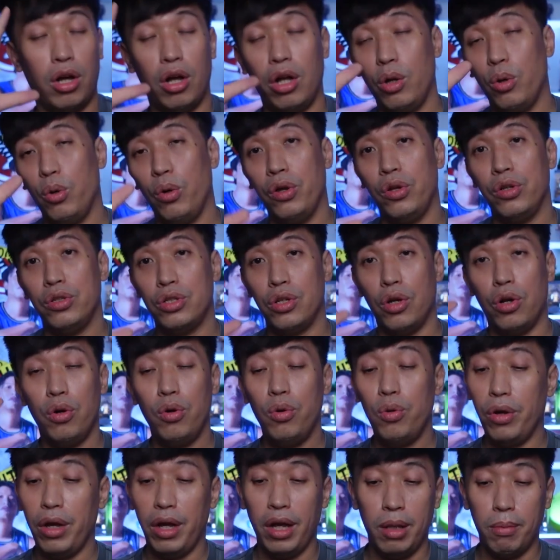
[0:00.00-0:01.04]
also
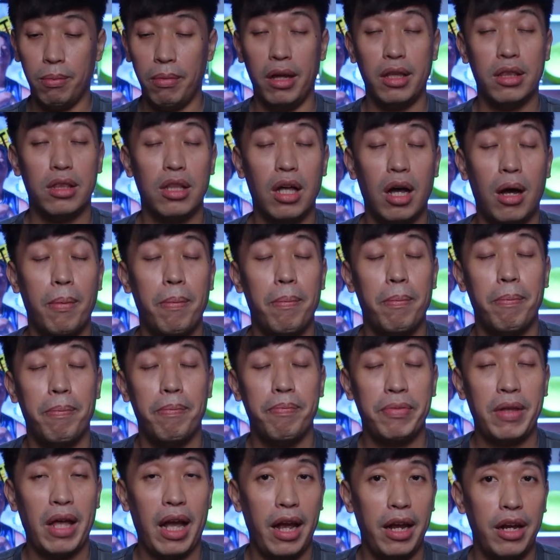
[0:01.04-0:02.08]
in my top
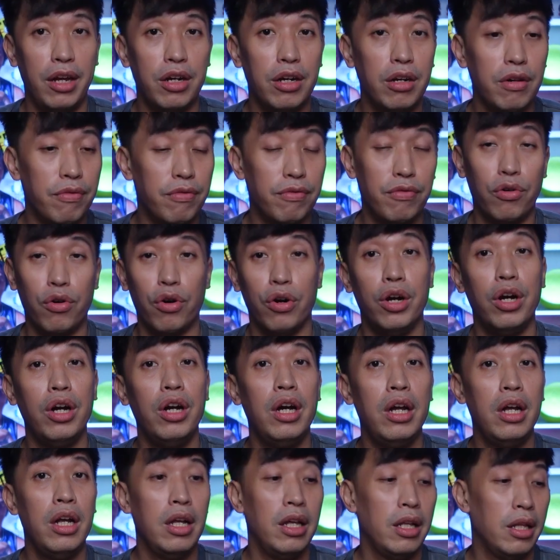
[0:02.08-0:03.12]
tier for
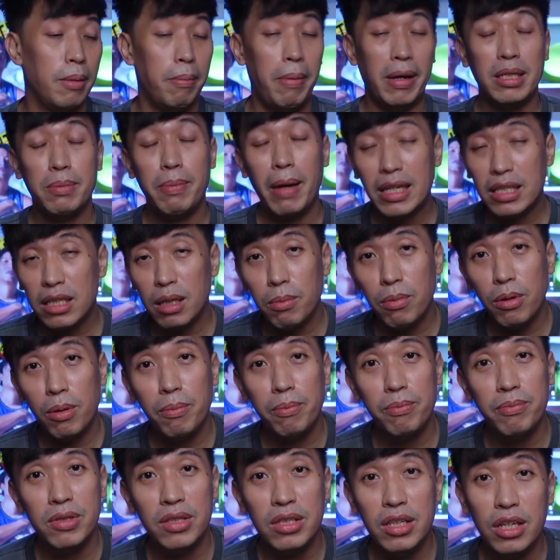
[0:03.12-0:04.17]
best
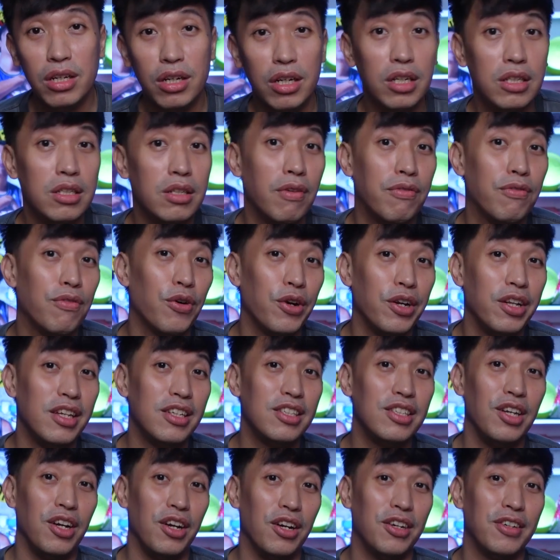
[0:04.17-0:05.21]
basketball sneakers for
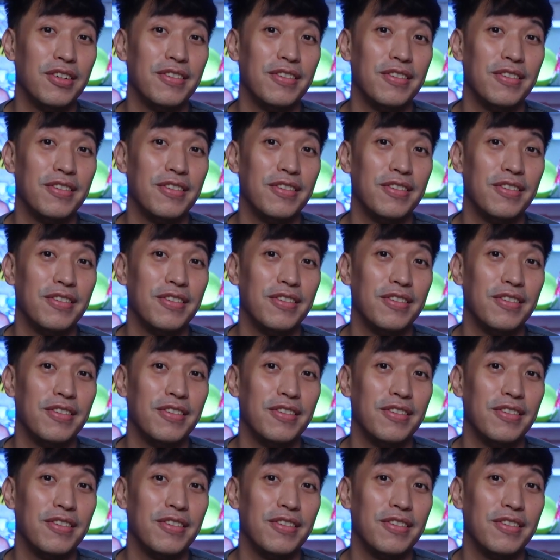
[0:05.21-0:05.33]
this year.